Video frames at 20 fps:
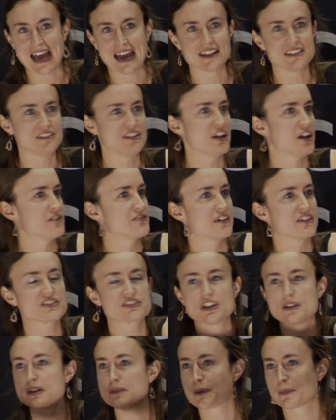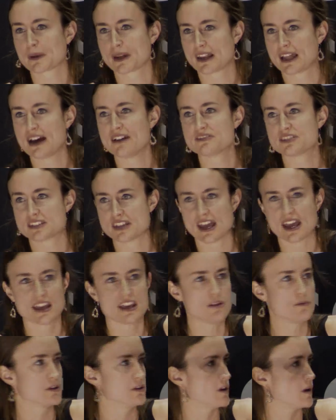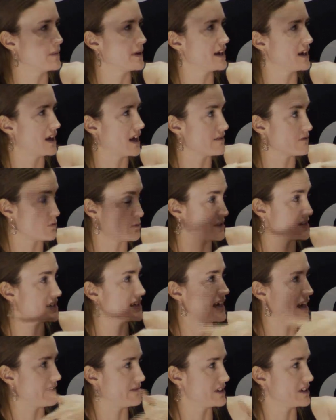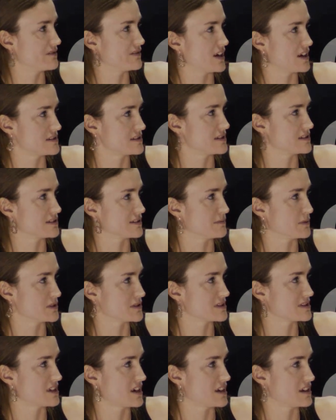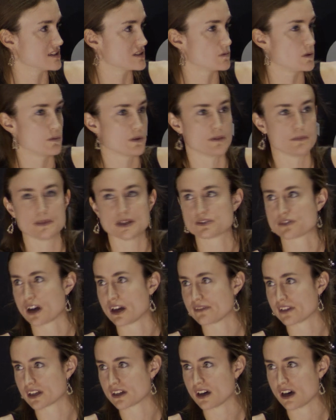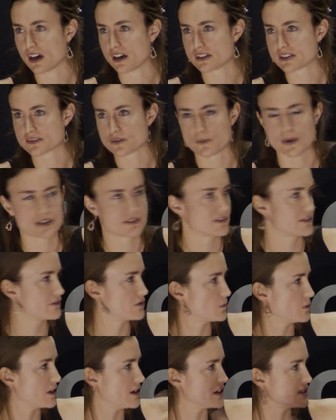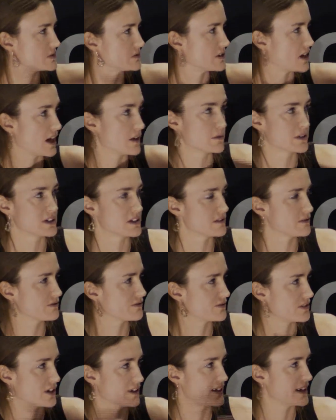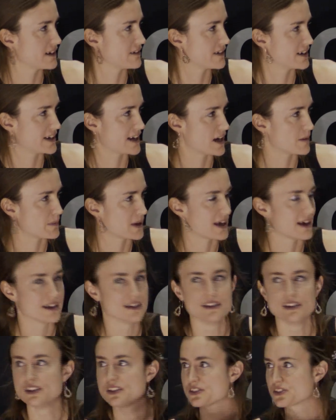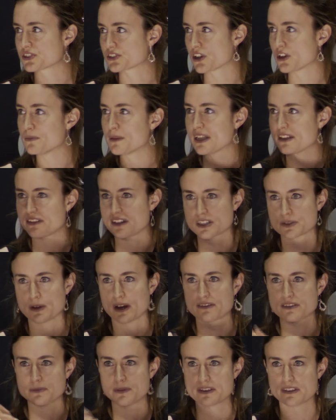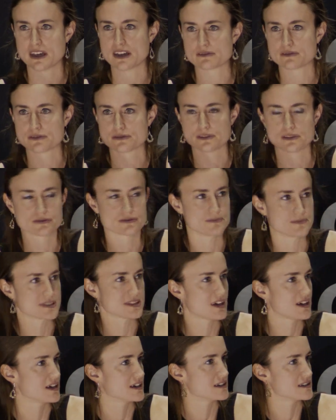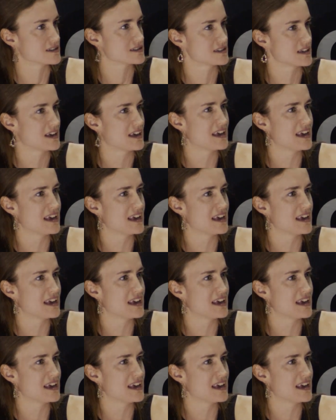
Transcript: And there are so many people alive today who would not be alive if we didn't have the advances of modern science. We wouldn't be driving cars, for better or for worse. I wouldn't have flown here on an airplane. So many things we have to be thankful for from science.